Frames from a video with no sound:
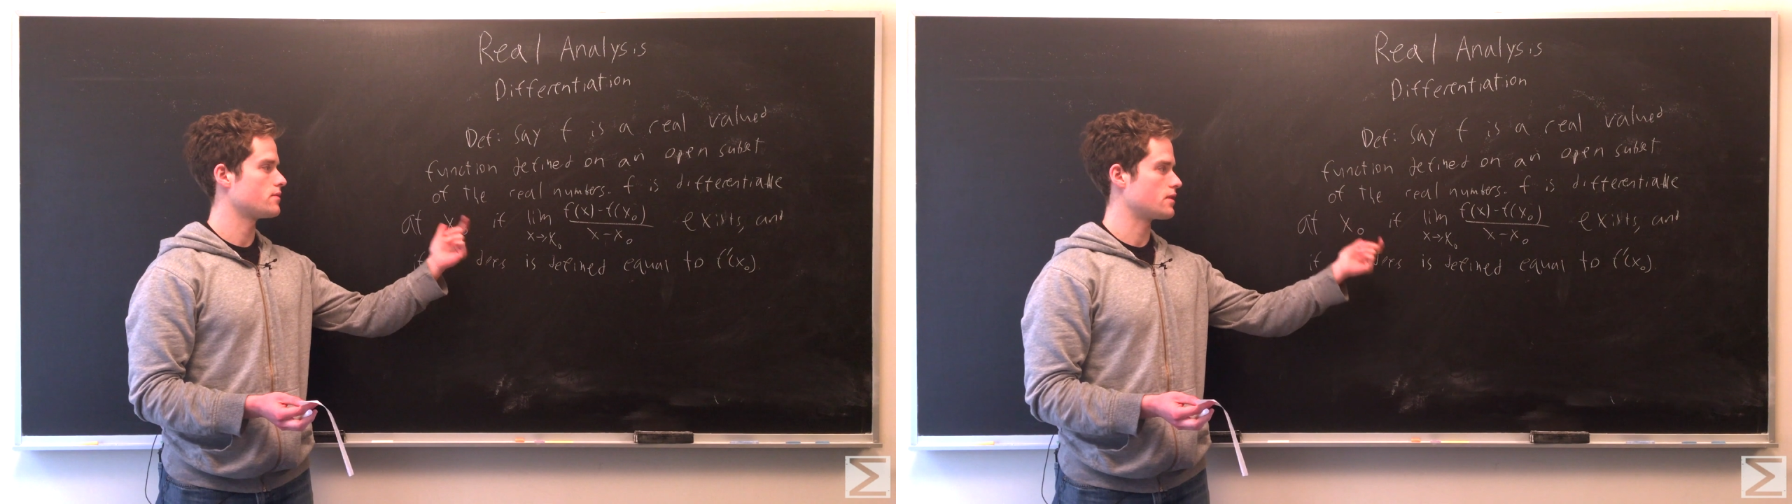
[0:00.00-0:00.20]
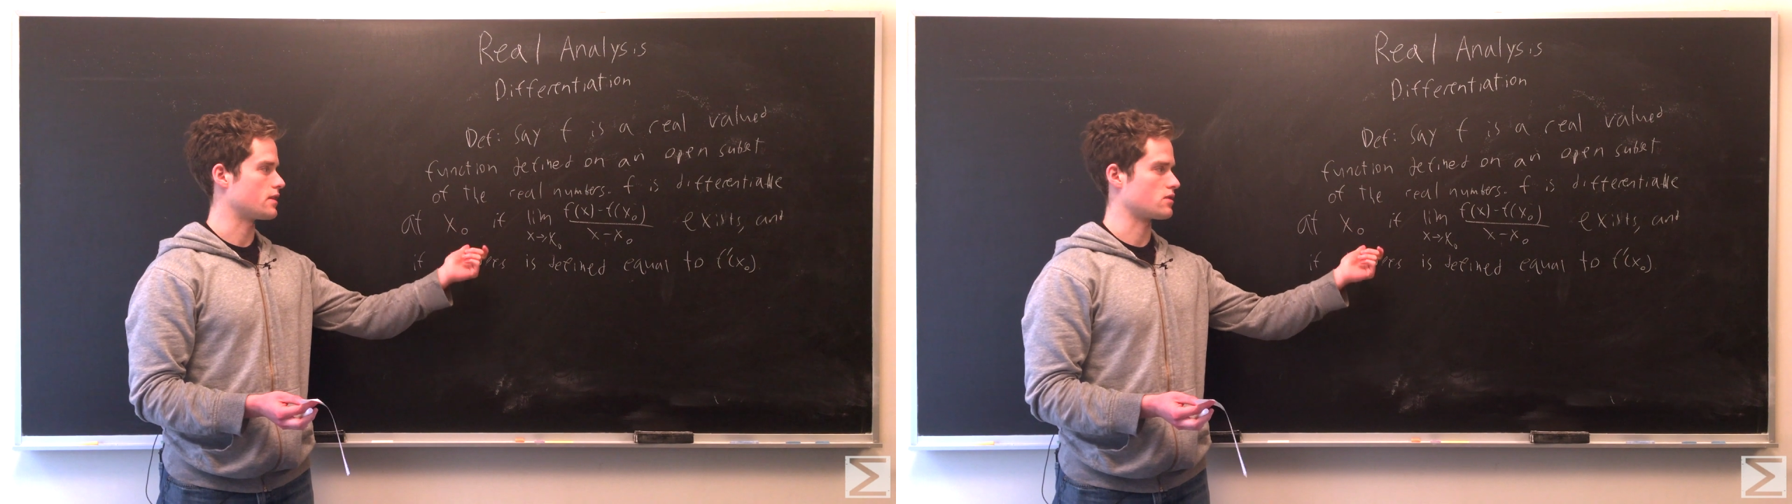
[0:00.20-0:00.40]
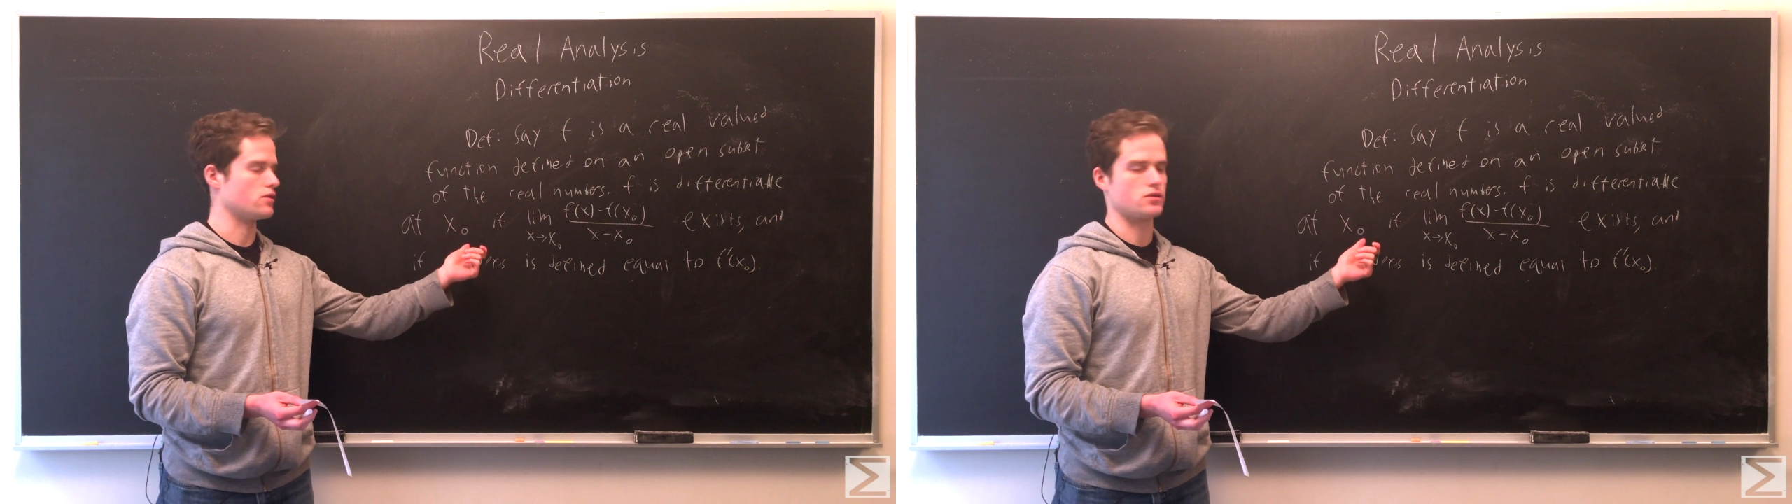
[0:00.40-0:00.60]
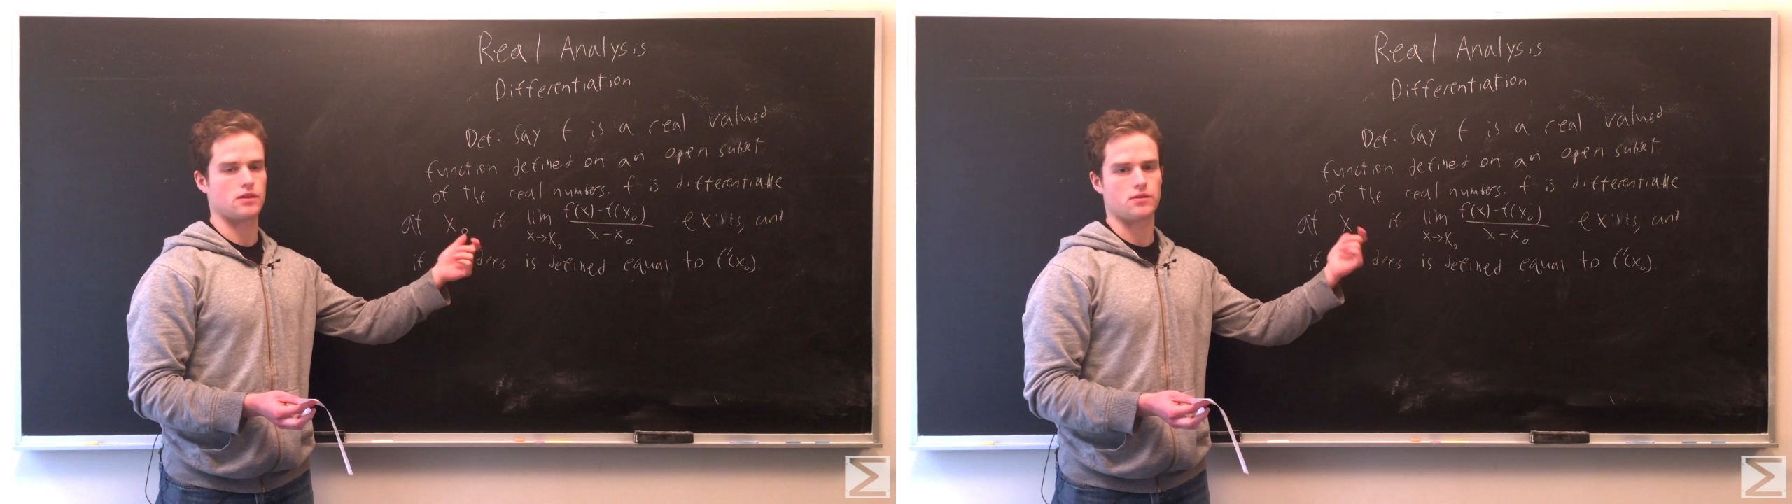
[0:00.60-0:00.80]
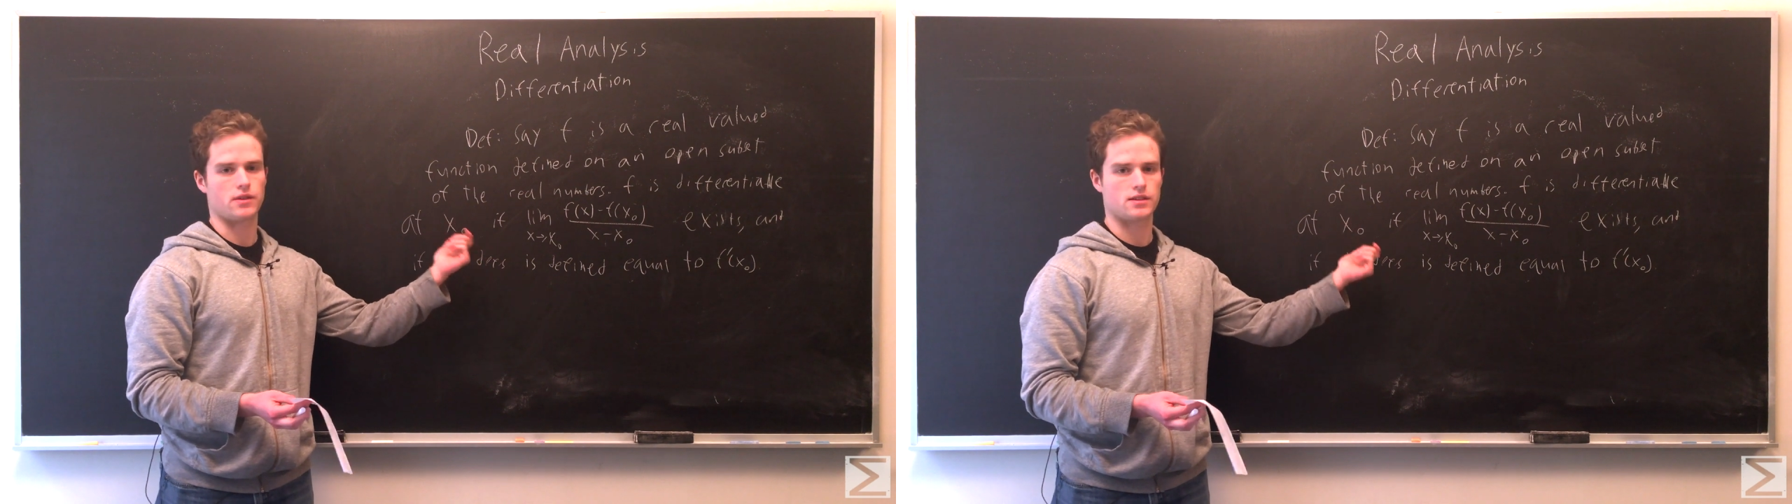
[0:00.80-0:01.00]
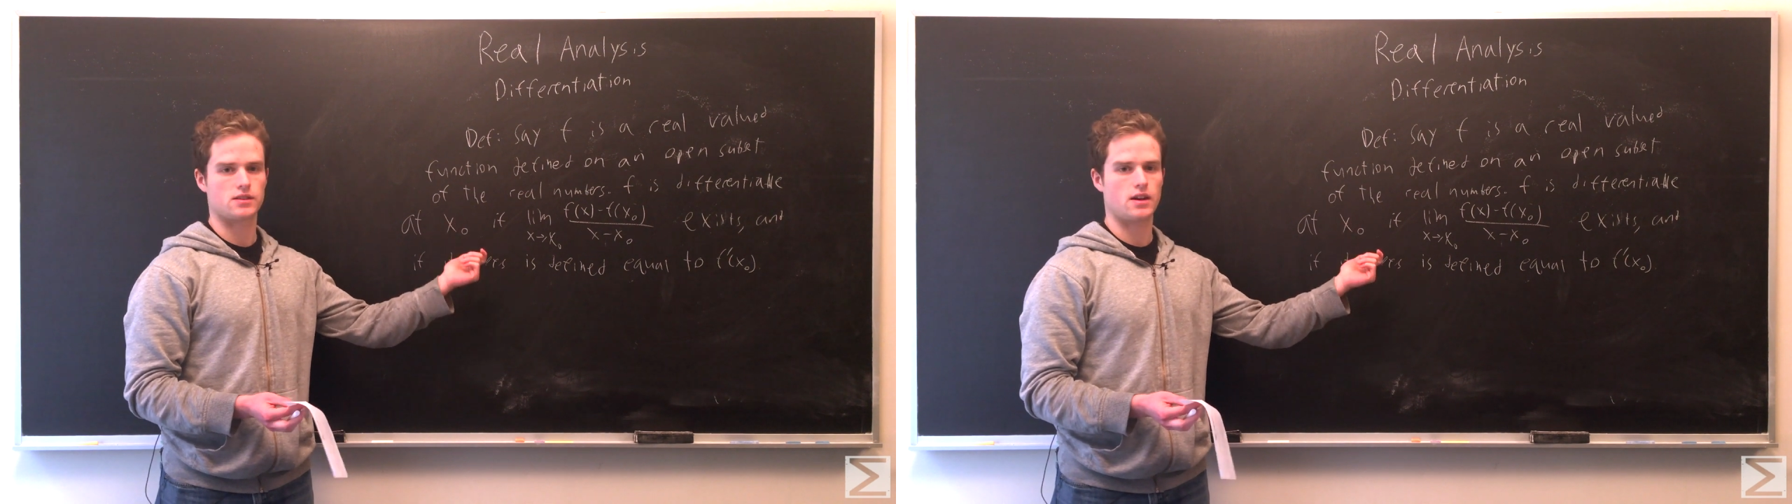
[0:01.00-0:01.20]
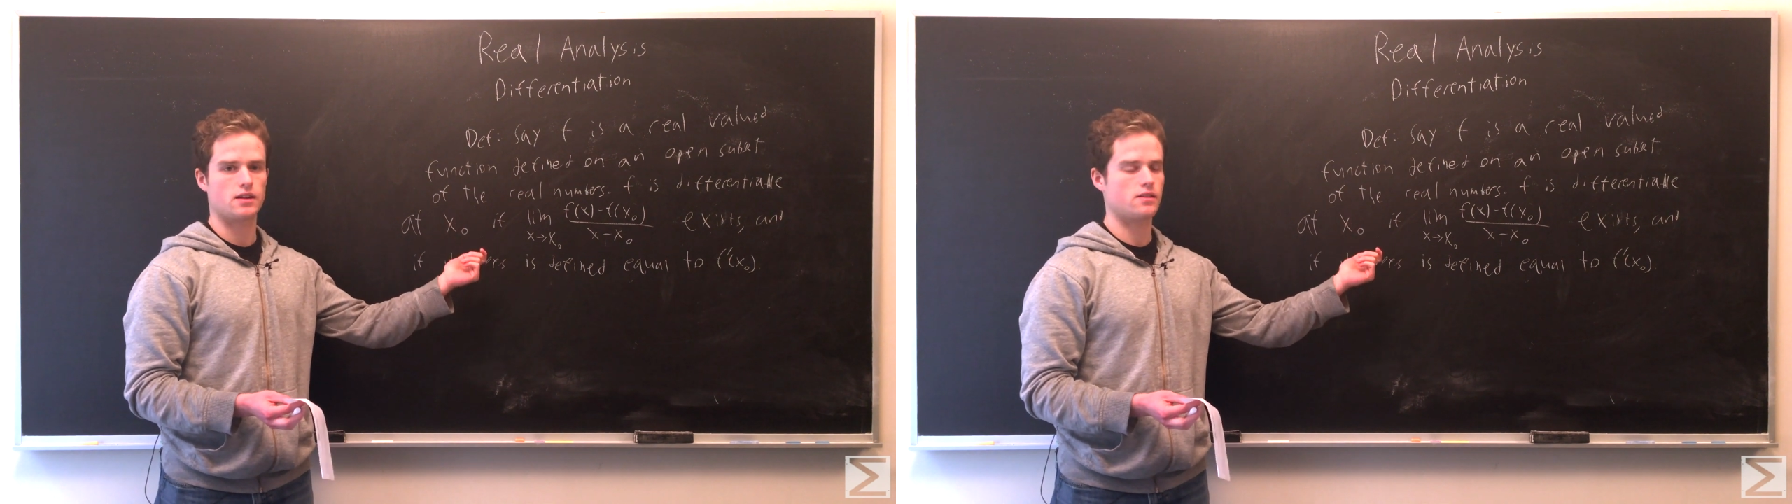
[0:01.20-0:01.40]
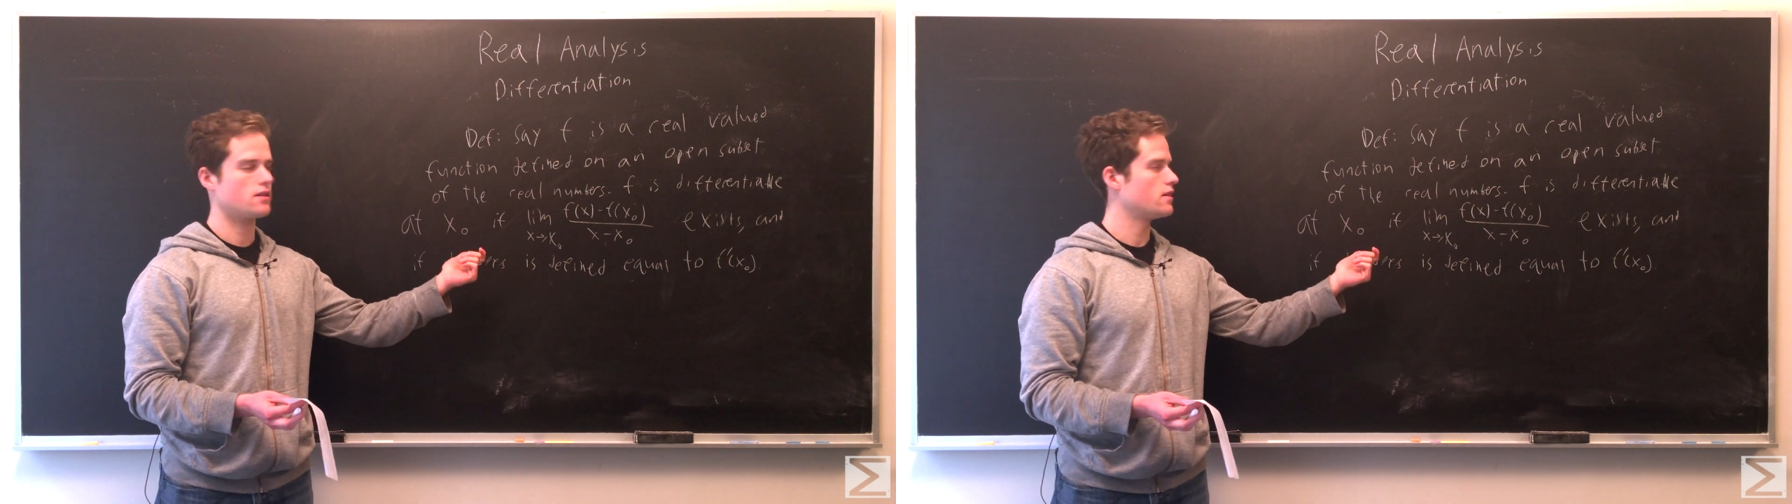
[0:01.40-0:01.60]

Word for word: gets close to f of x naught,